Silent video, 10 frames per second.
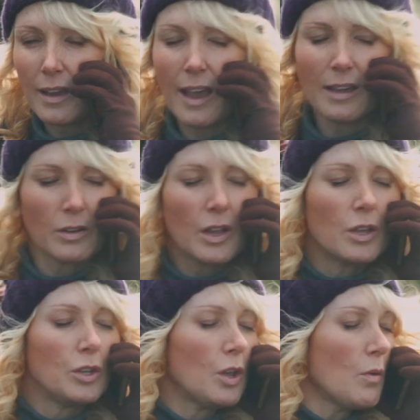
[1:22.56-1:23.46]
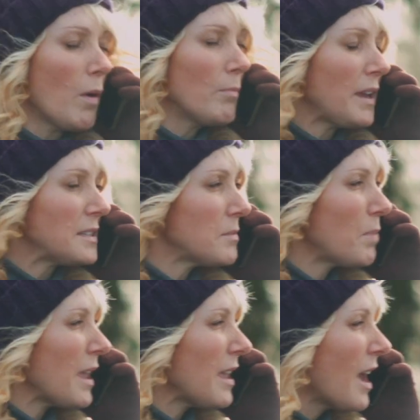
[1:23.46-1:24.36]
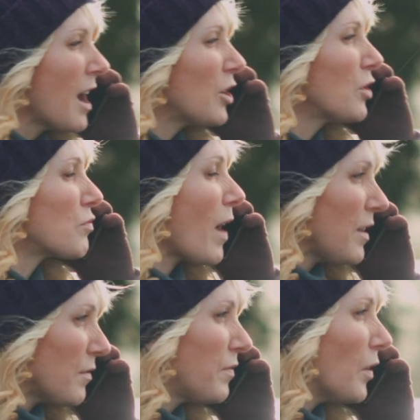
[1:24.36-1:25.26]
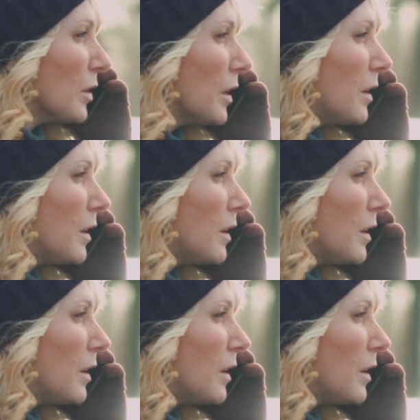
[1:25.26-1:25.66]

Hang on, you want me to be grateful?